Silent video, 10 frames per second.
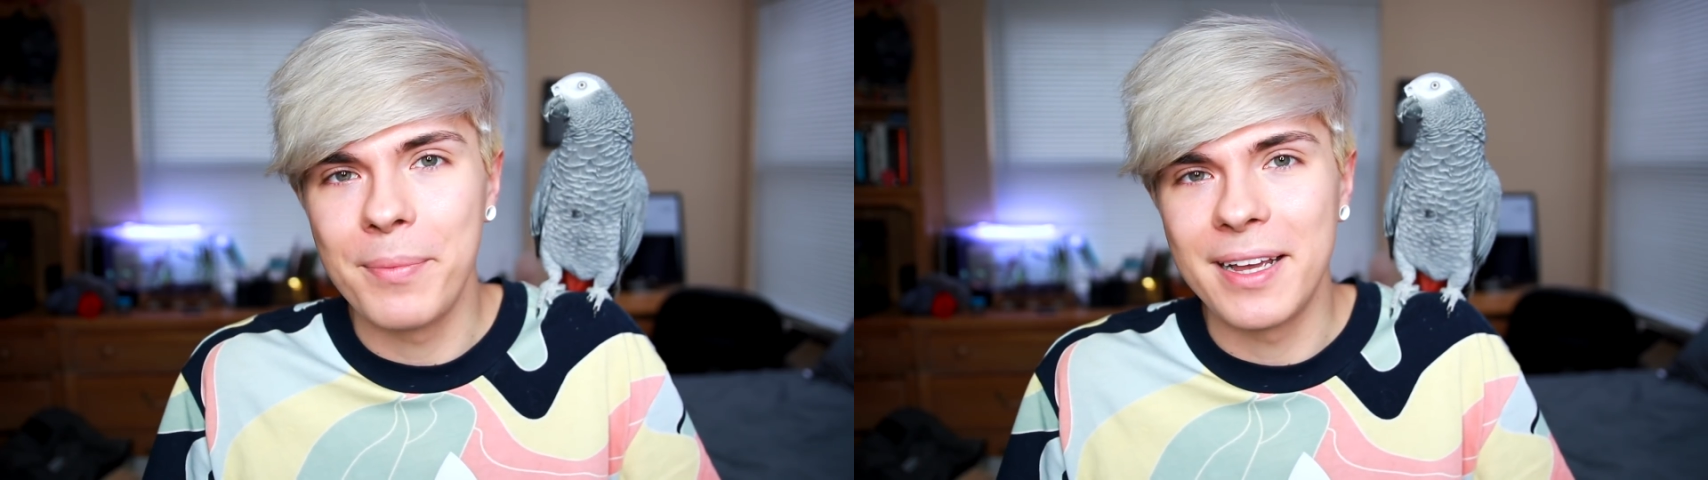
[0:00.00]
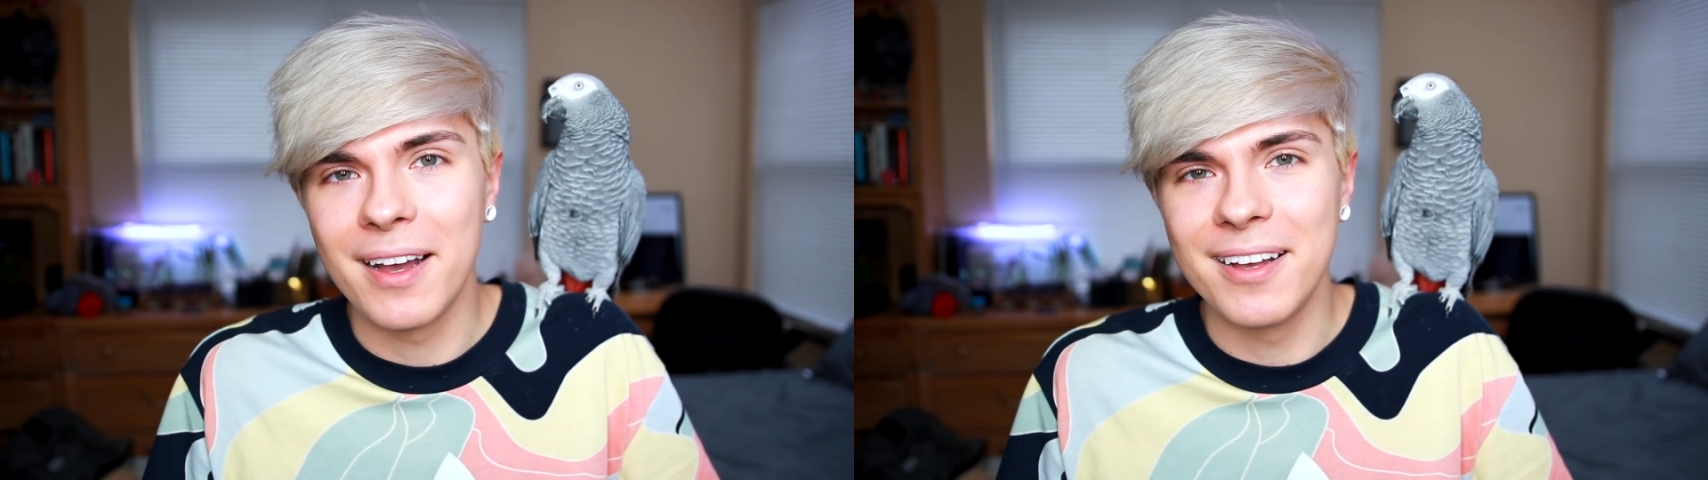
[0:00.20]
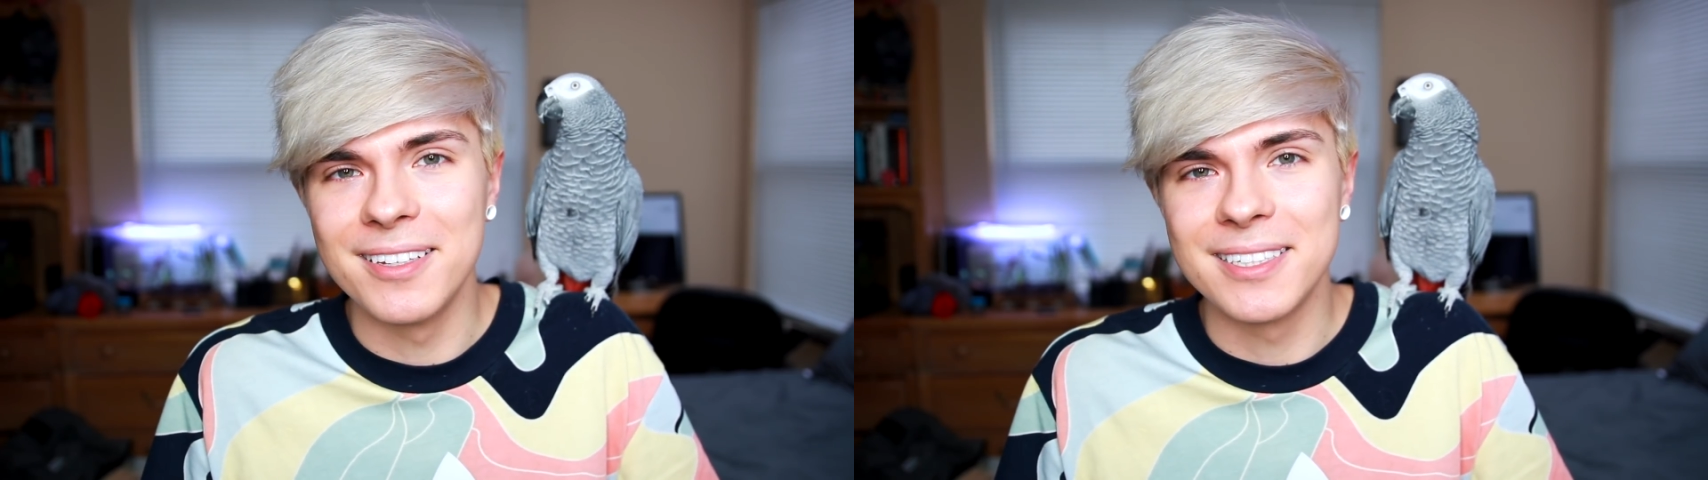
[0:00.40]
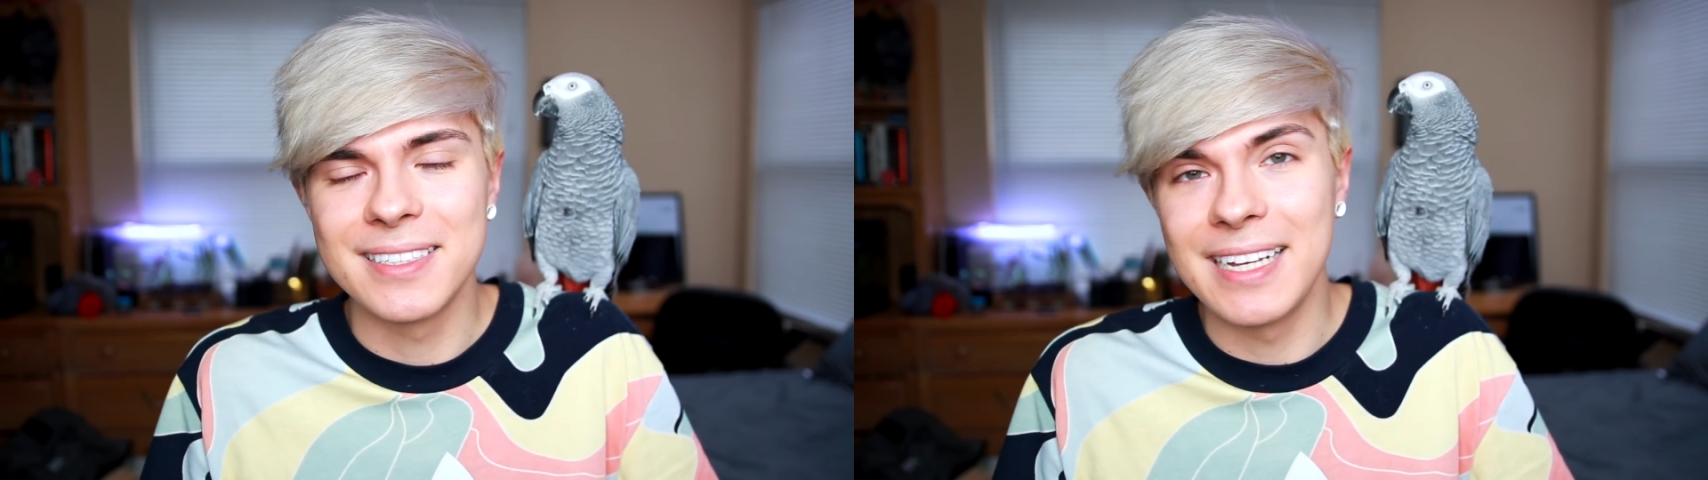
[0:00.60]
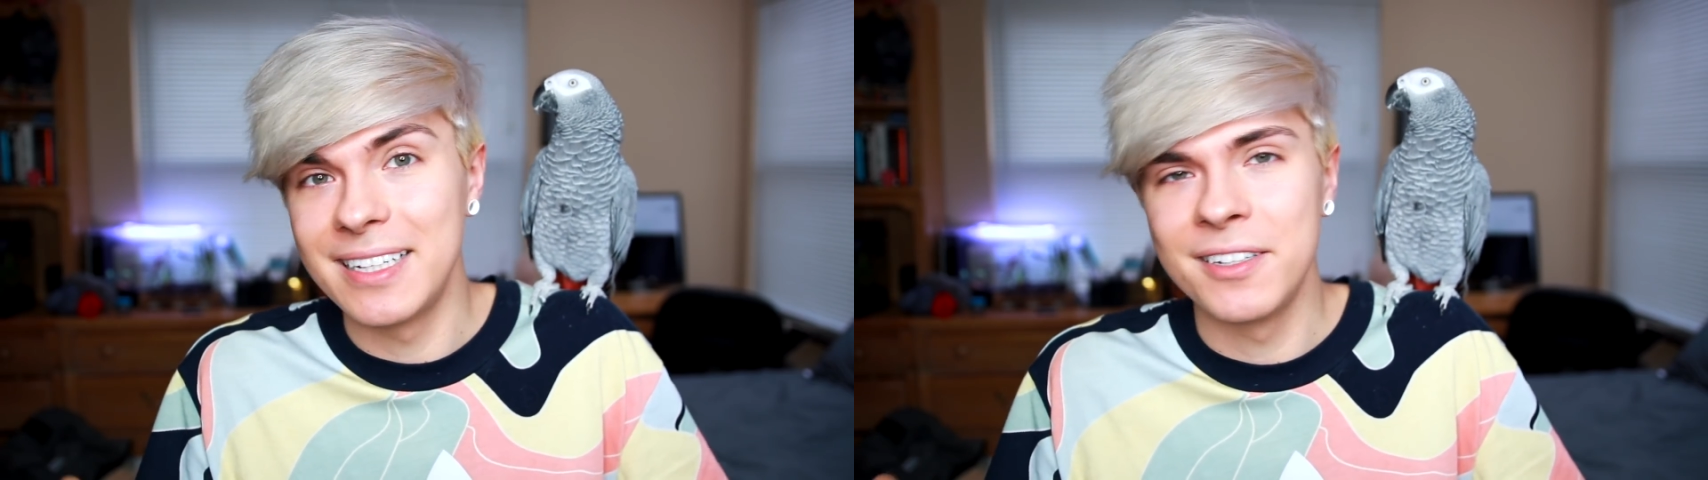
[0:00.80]
because
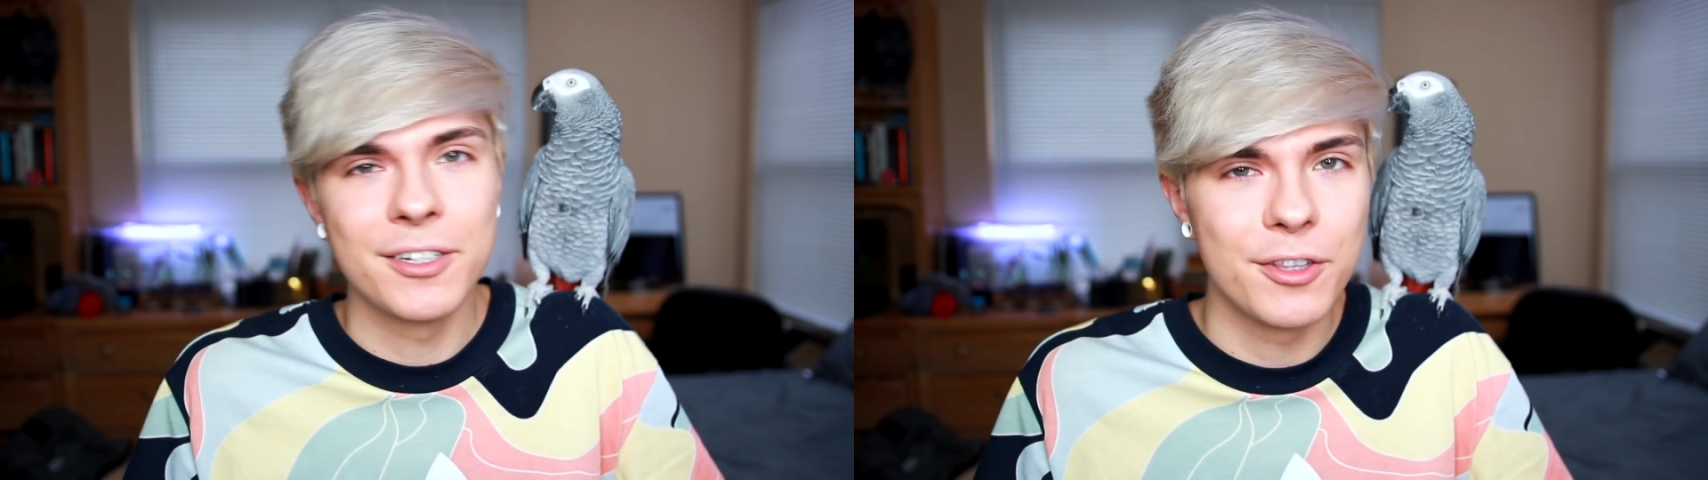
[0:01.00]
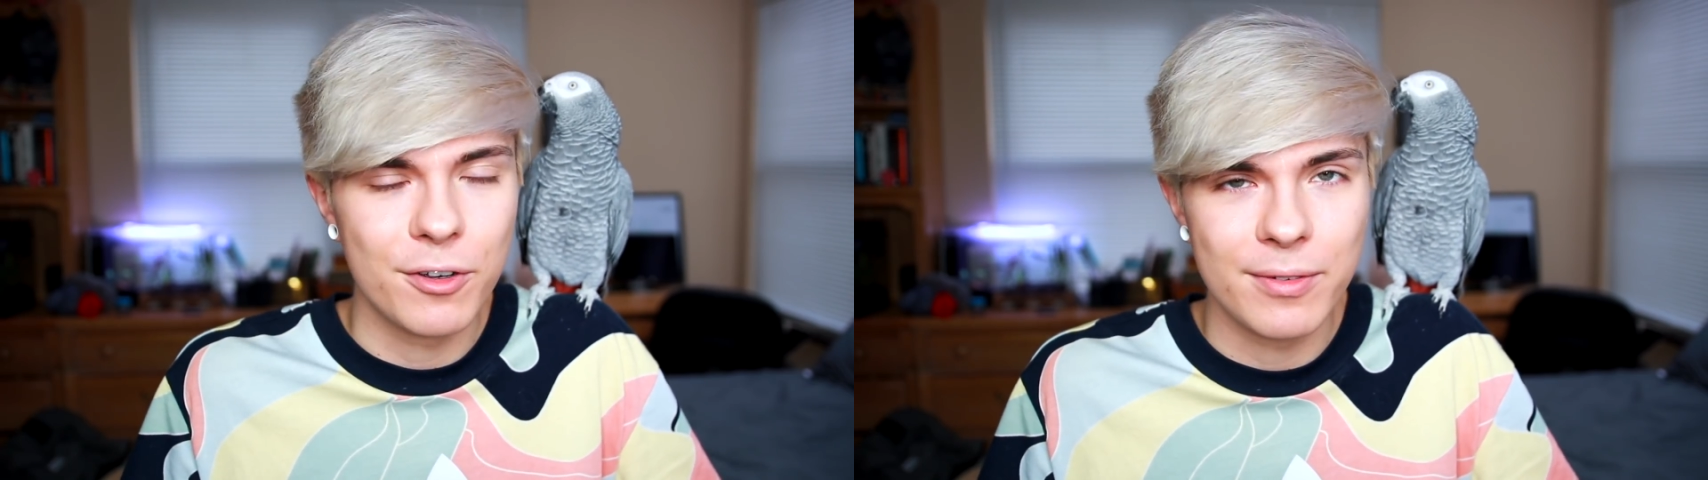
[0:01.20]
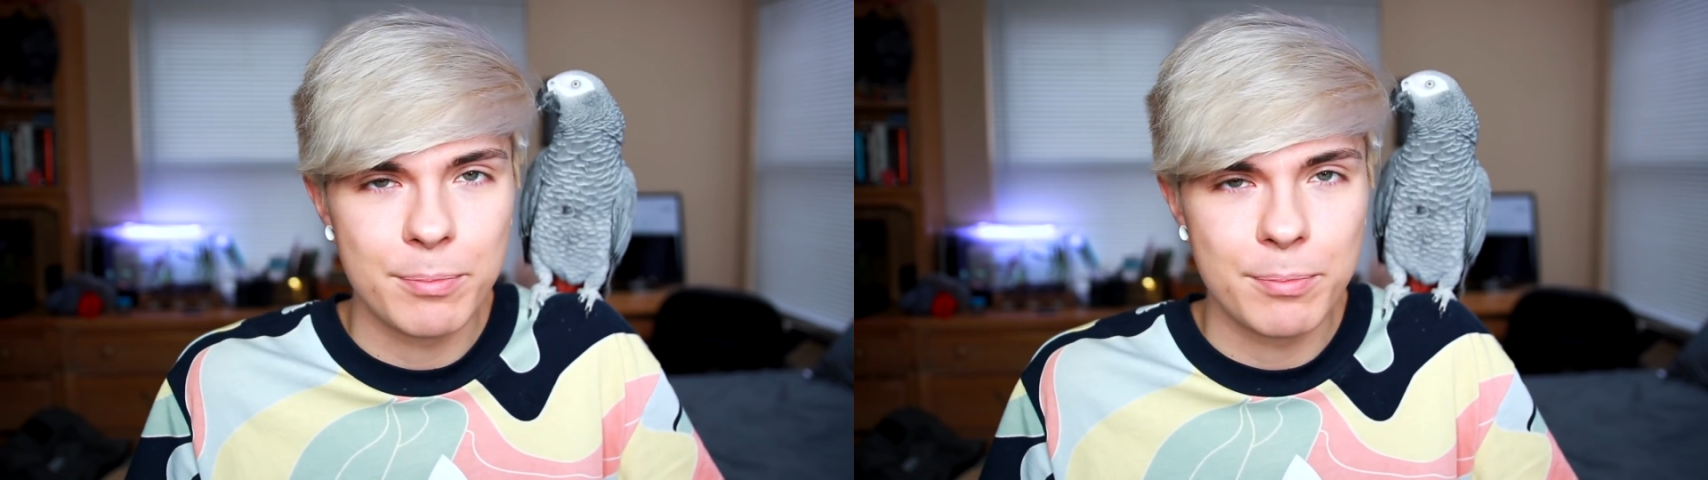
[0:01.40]
they didn't do their